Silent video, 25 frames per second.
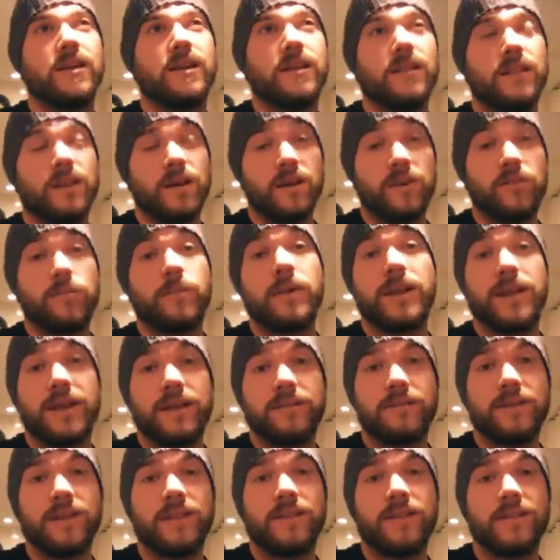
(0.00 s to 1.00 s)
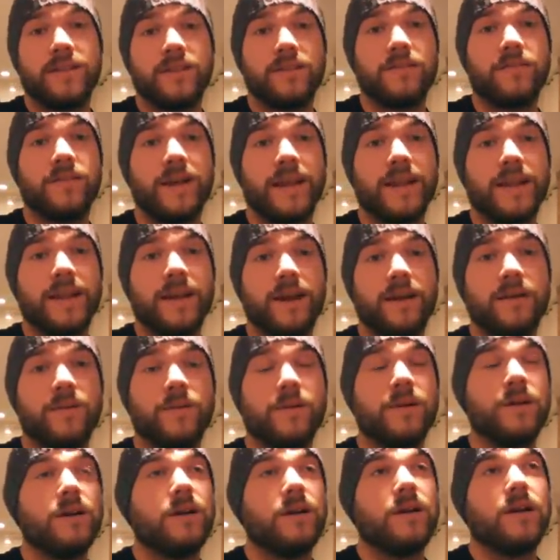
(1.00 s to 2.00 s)
that I've been living in this van now.
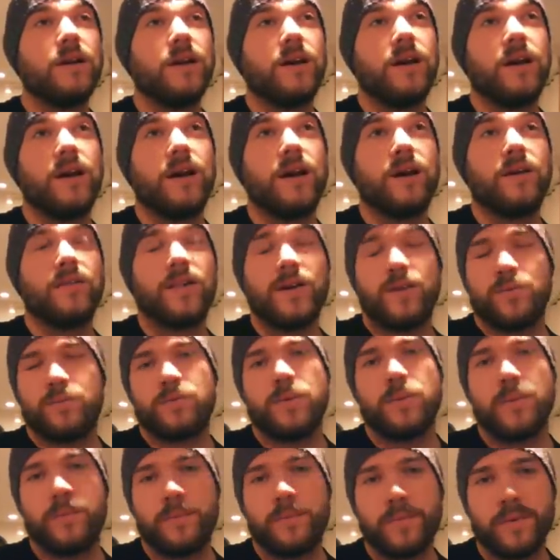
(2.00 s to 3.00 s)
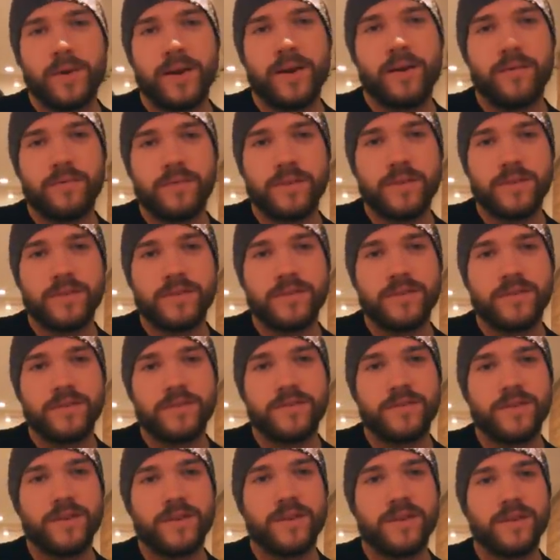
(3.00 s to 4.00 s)
That was probably pretty obvious
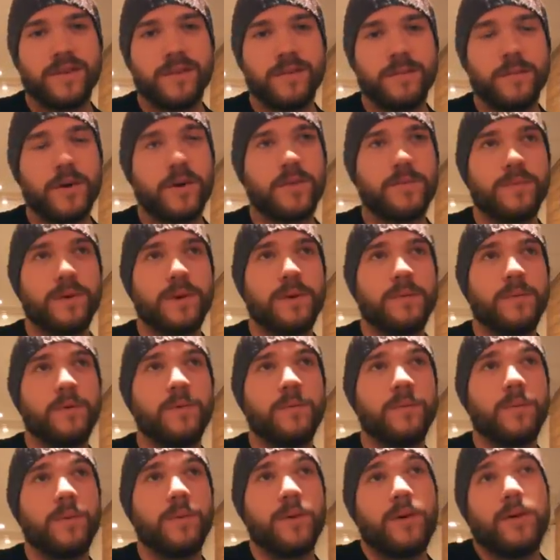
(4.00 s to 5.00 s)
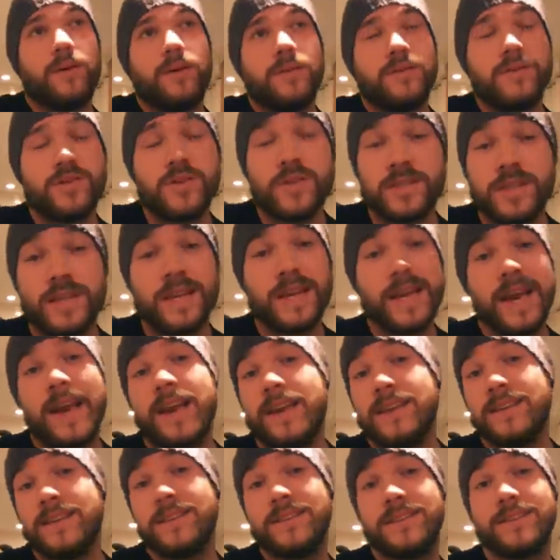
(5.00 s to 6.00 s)
for most people, but just in
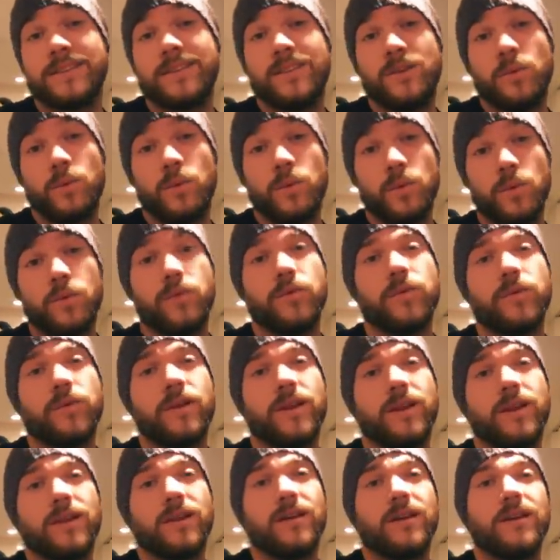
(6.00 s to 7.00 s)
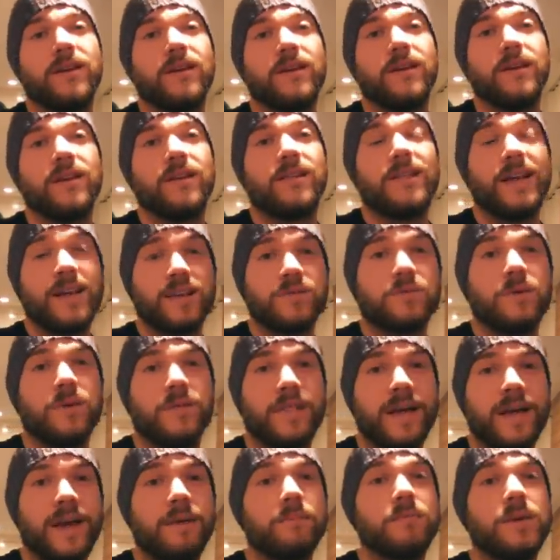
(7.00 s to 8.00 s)
case you were wondering, that's what
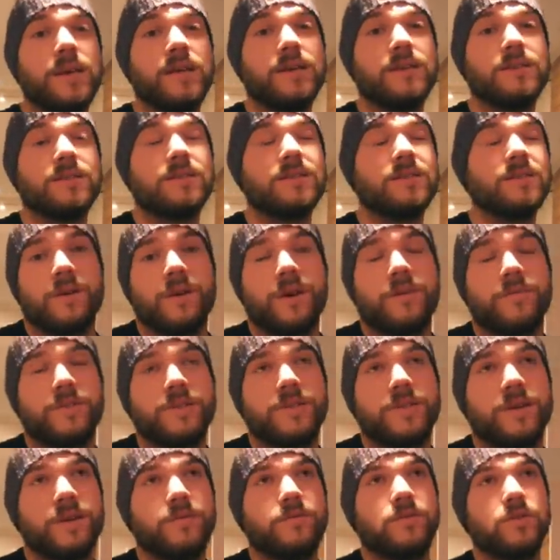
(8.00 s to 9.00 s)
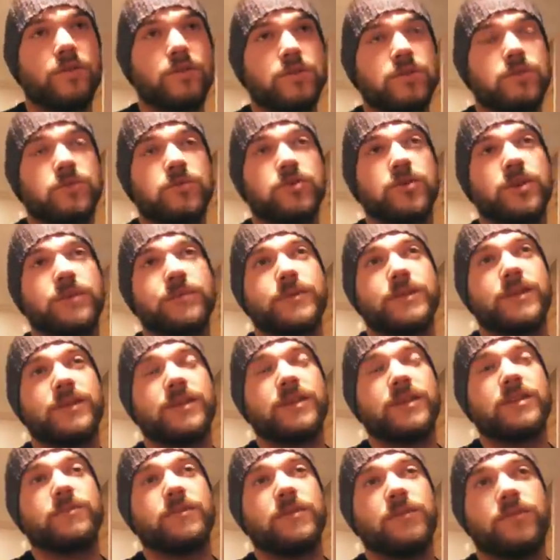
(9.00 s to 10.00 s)
that means. Obviously, I've done some trips in
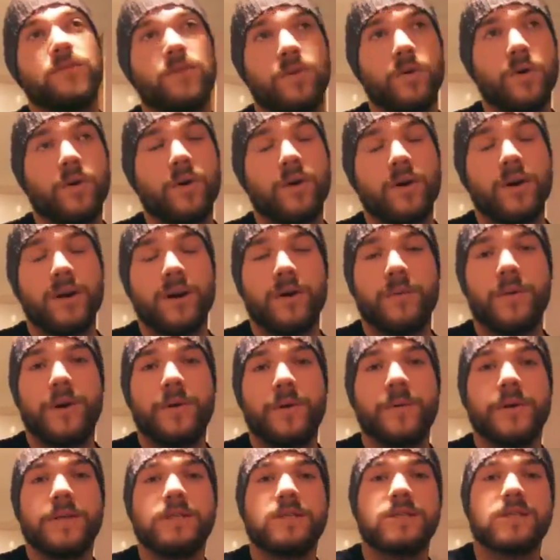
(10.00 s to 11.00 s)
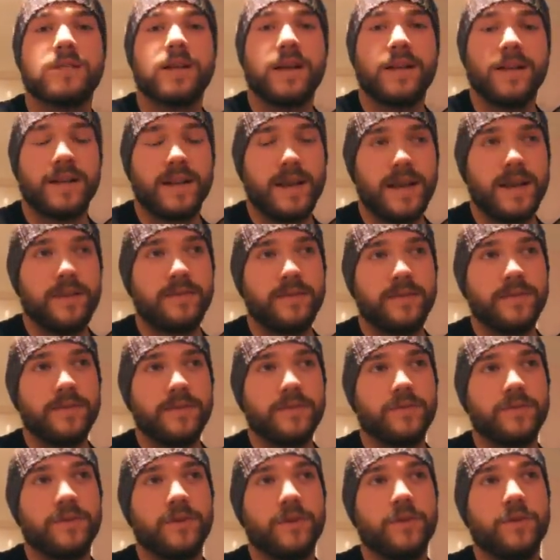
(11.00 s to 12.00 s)
this before, like when I went to Scandinavia
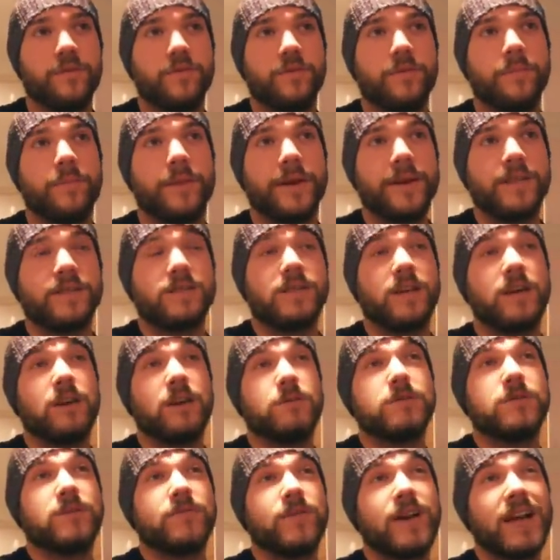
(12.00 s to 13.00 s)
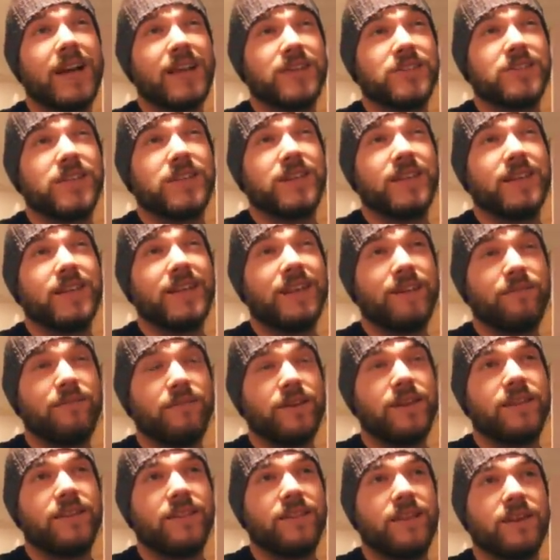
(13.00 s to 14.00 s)
and stuff, but in terms of actually
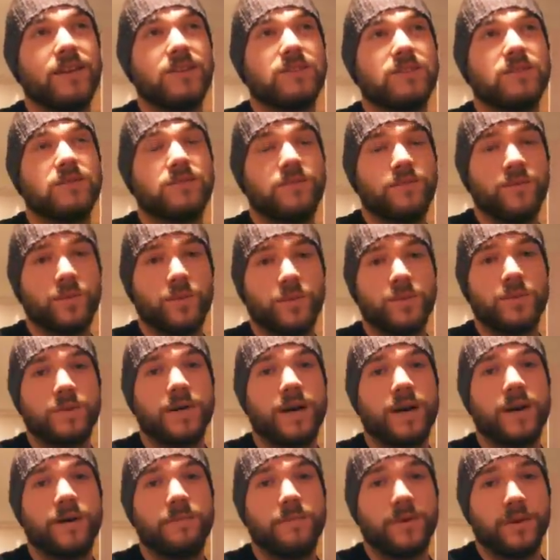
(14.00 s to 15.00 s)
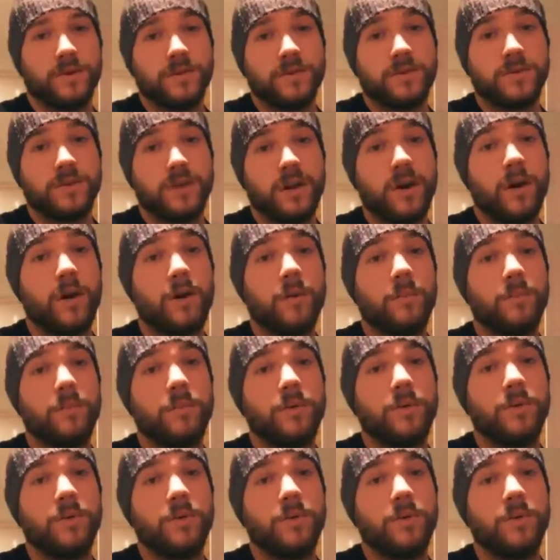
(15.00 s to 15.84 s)
living in this full time non-stop,